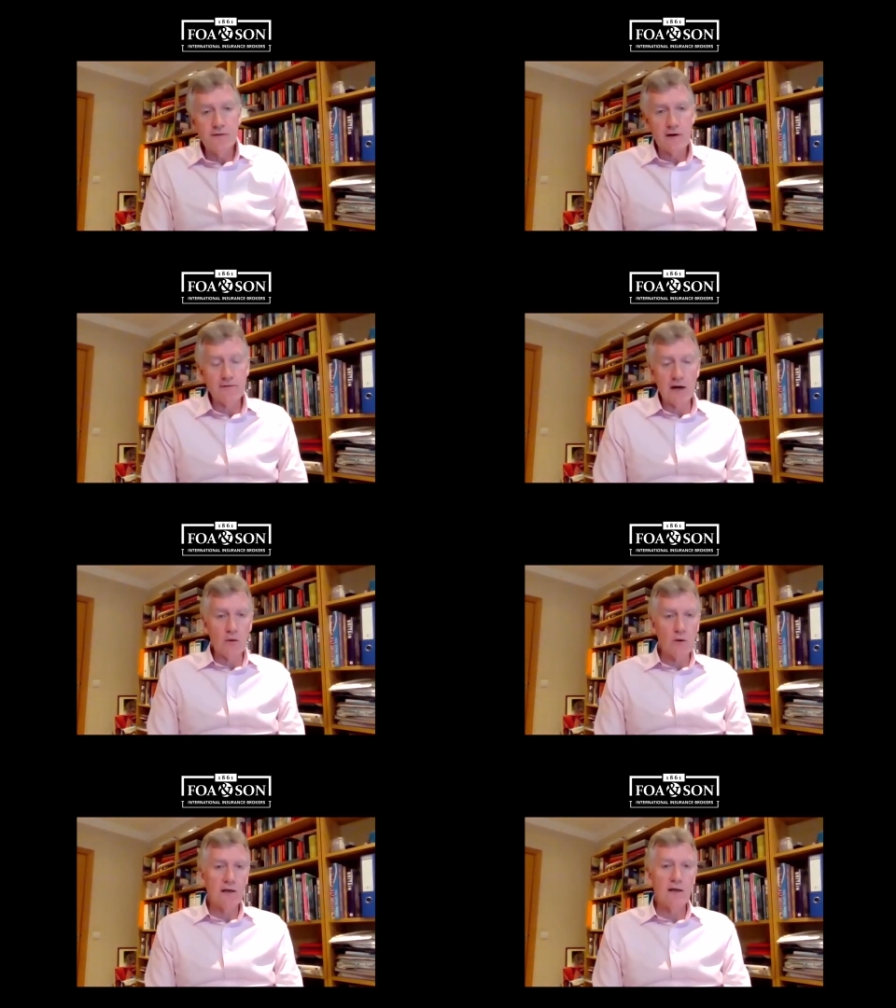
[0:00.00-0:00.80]
very, very
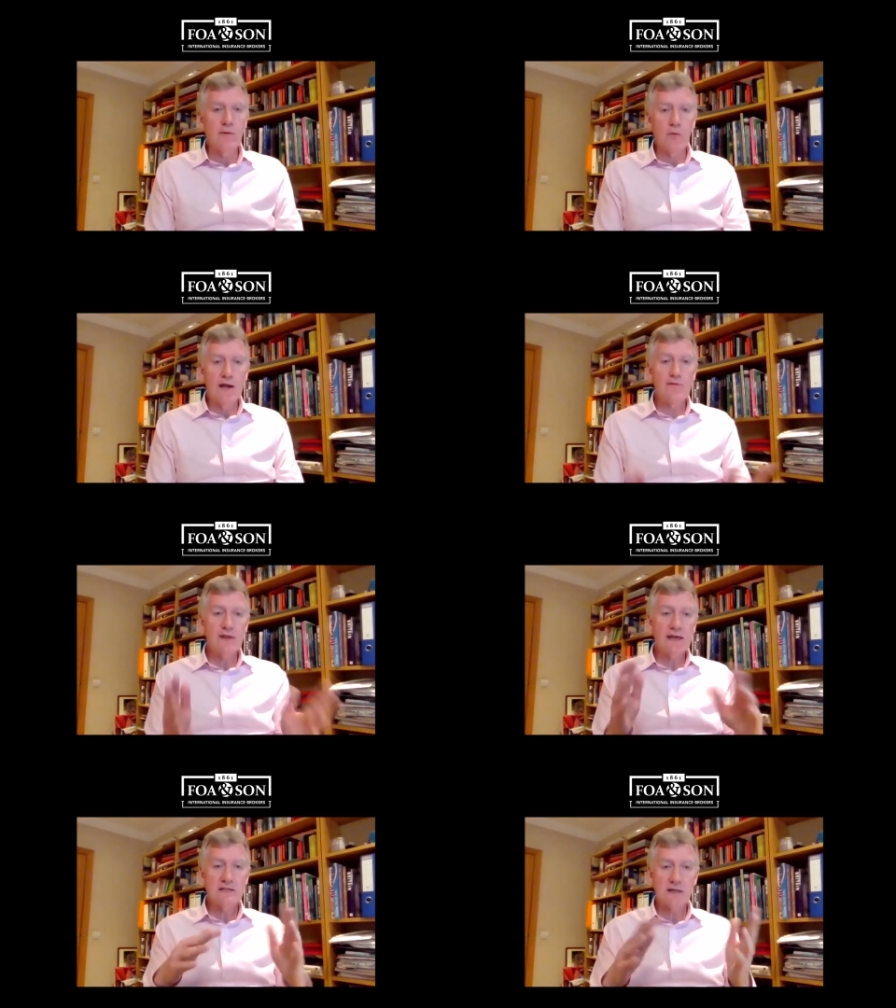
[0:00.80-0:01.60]
quickly. But when
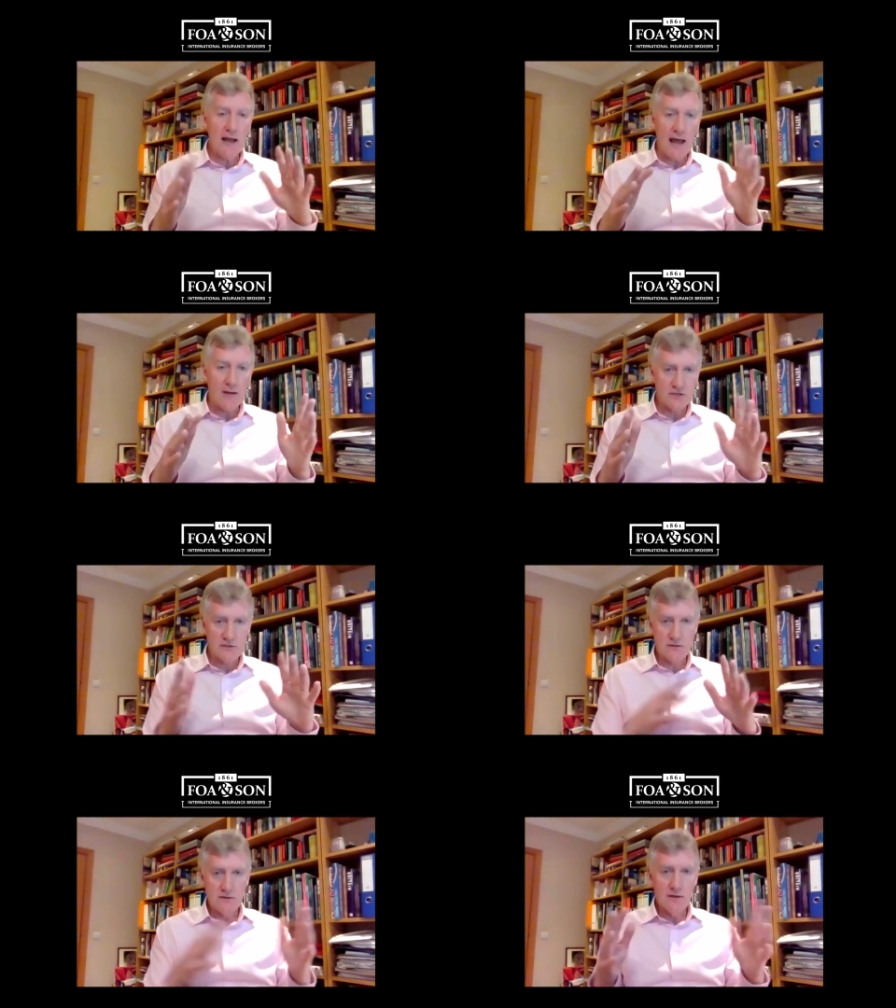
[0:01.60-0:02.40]
everything is collapsed,